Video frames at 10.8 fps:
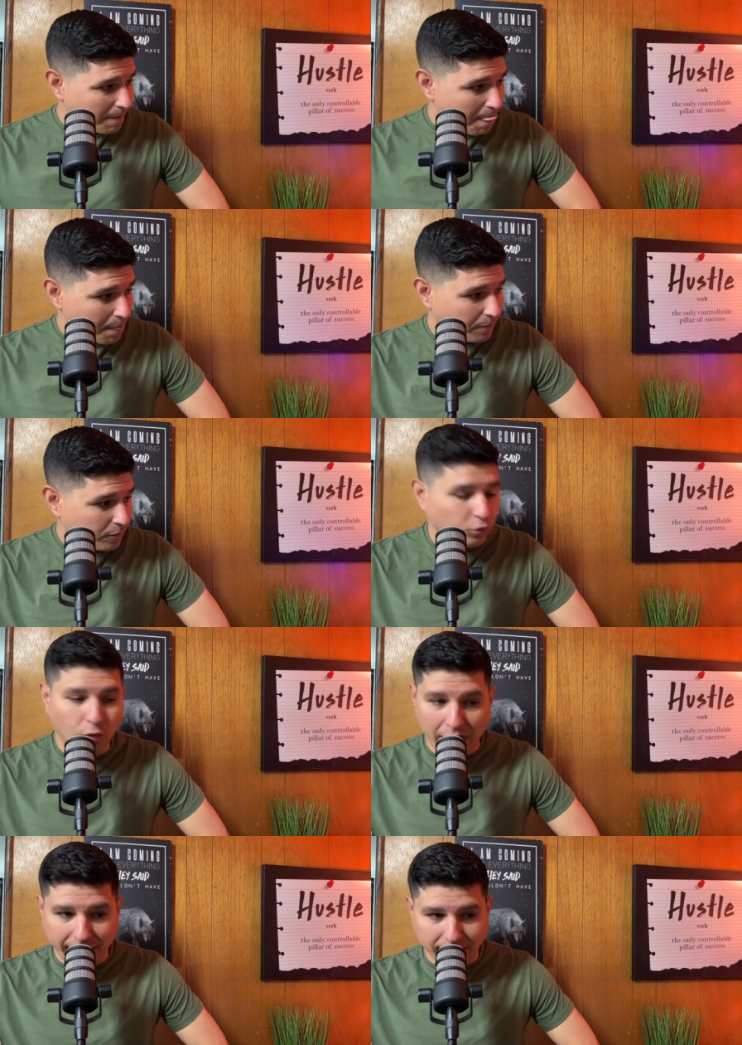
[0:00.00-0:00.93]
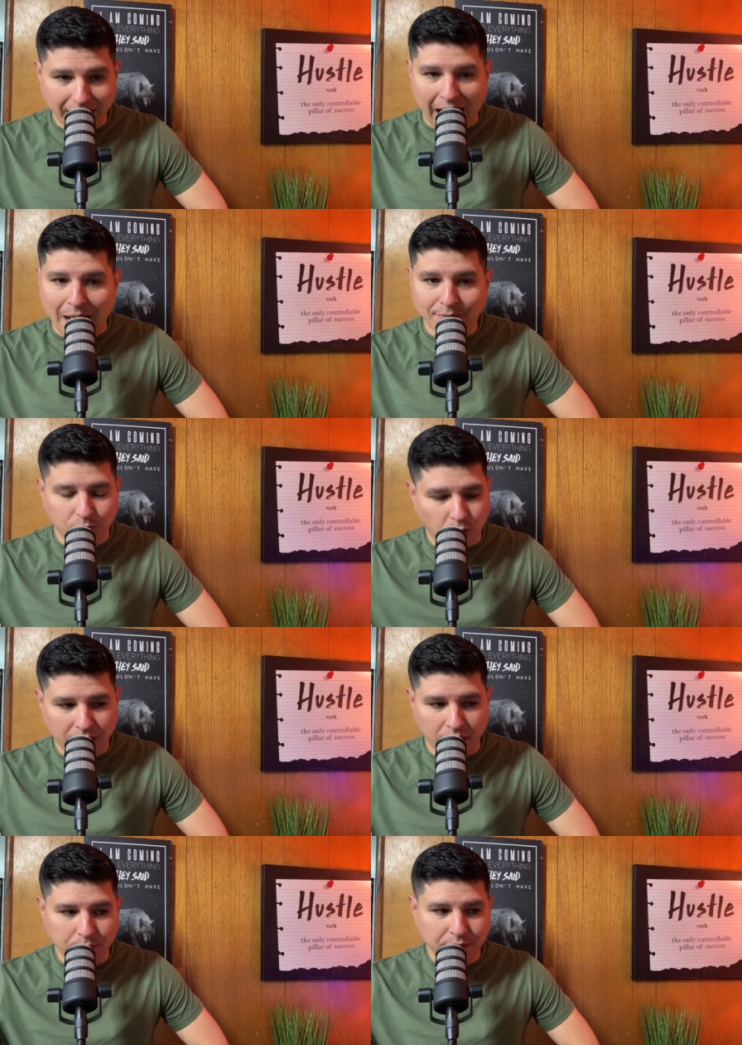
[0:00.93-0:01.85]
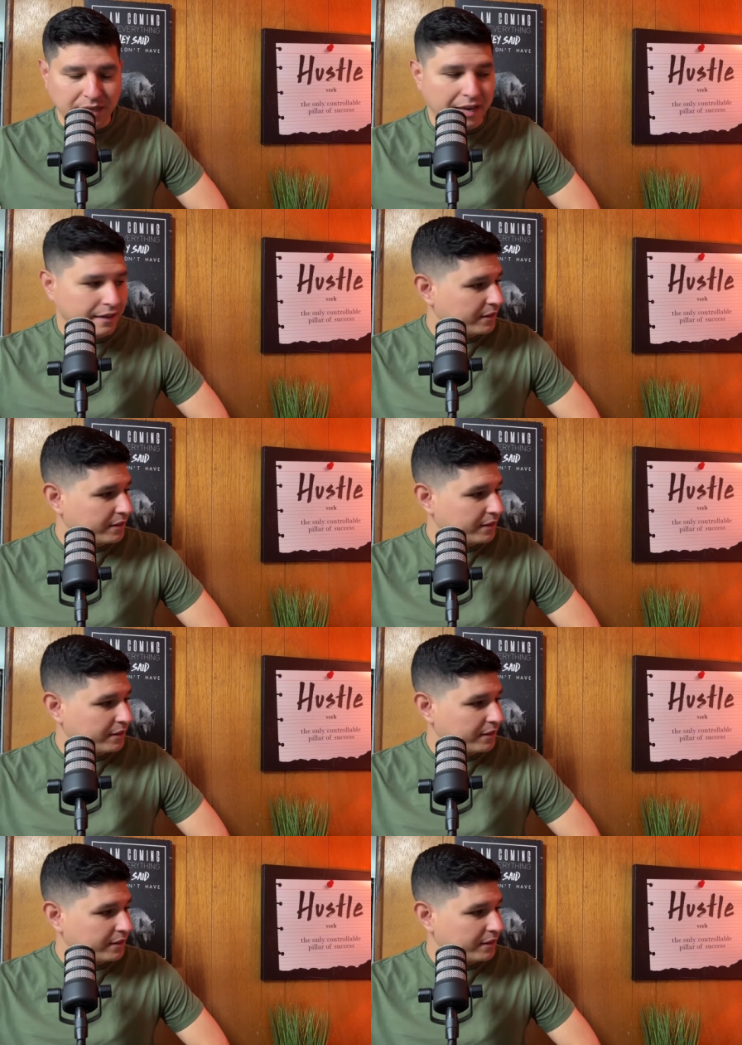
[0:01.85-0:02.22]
your tribe, right? Right, Absolutely, one hundred percent.